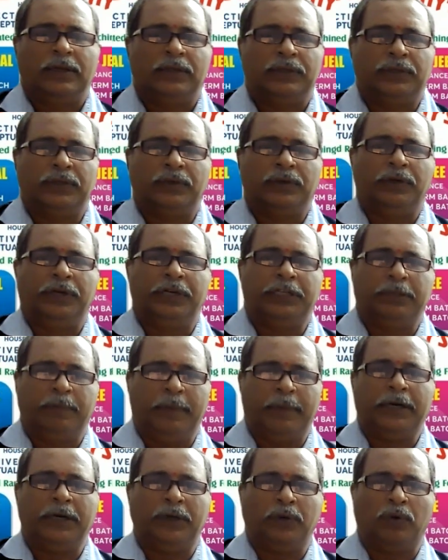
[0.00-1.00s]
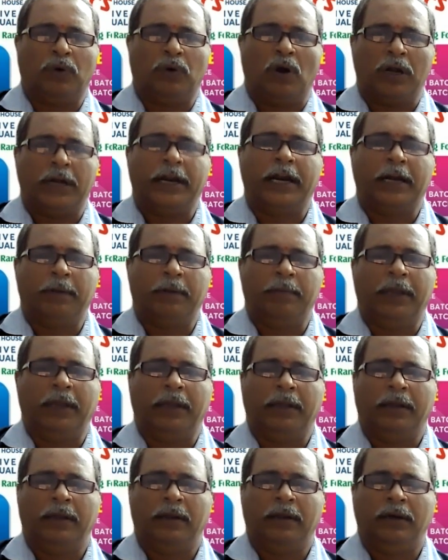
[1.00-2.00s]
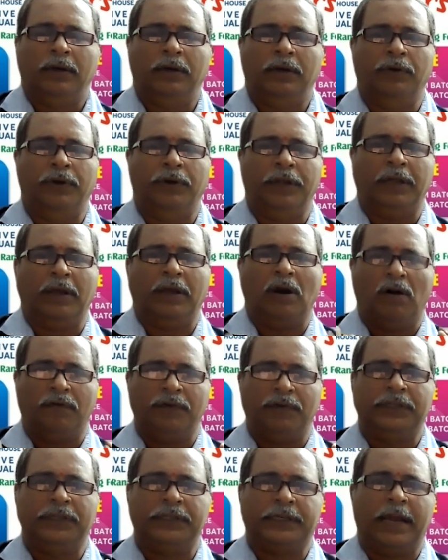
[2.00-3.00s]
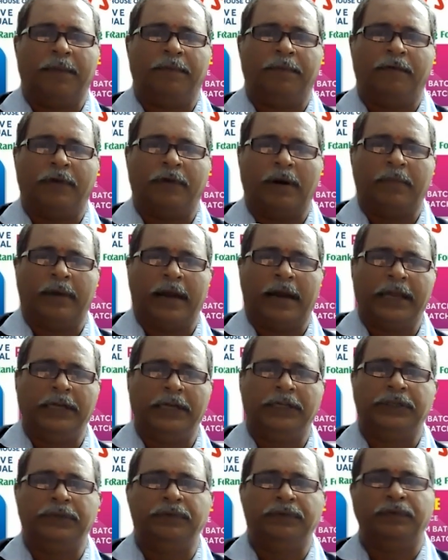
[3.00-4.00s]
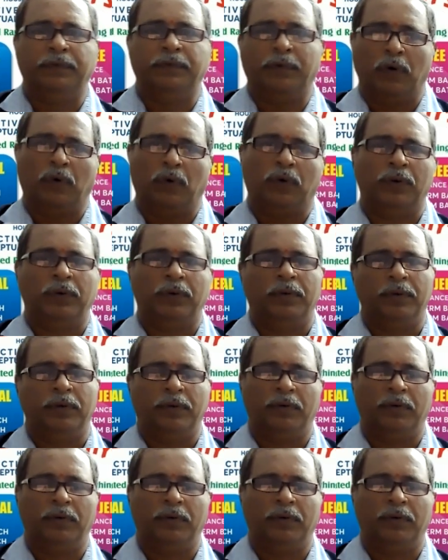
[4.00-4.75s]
So it's better to contact me during office time from 9 to 4,